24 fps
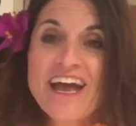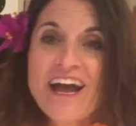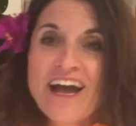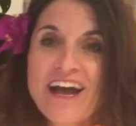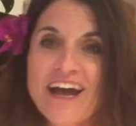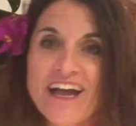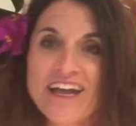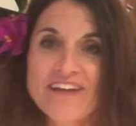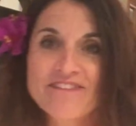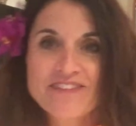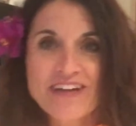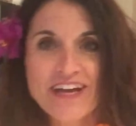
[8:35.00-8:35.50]

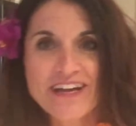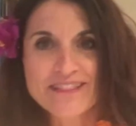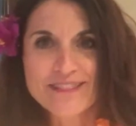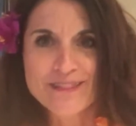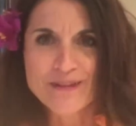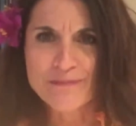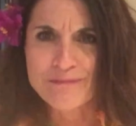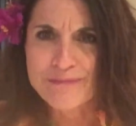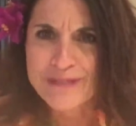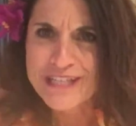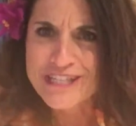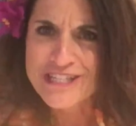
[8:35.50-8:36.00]
I've got
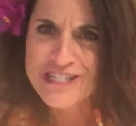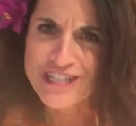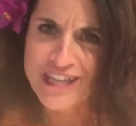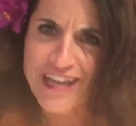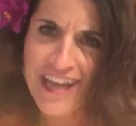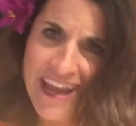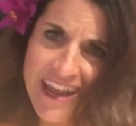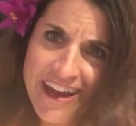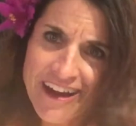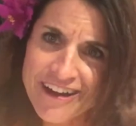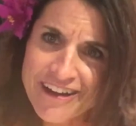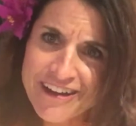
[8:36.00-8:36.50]
the beachy
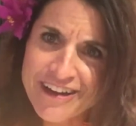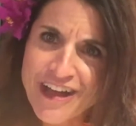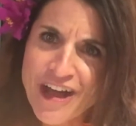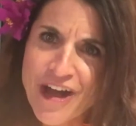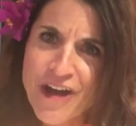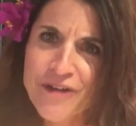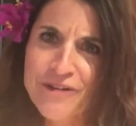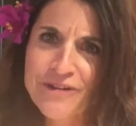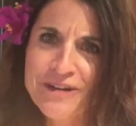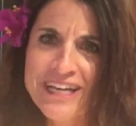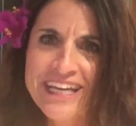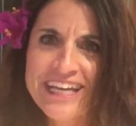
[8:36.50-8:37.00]
hair
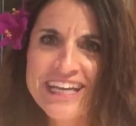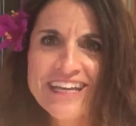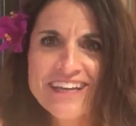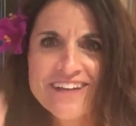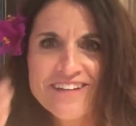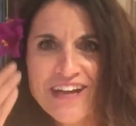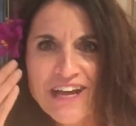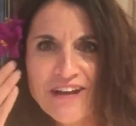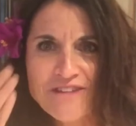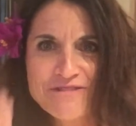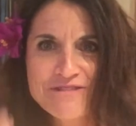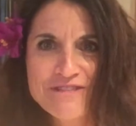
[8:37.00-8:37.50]
going, I've
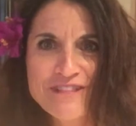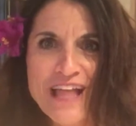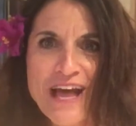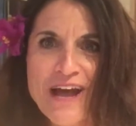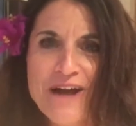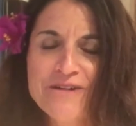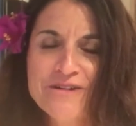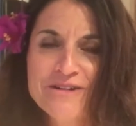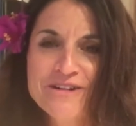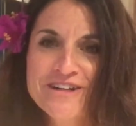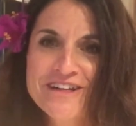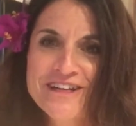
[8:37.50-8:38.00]
got a
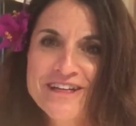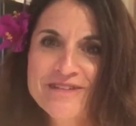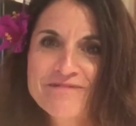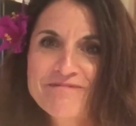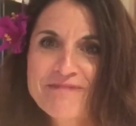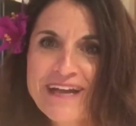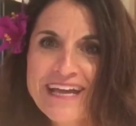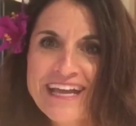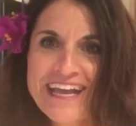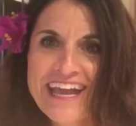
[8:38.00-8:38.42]
flower in my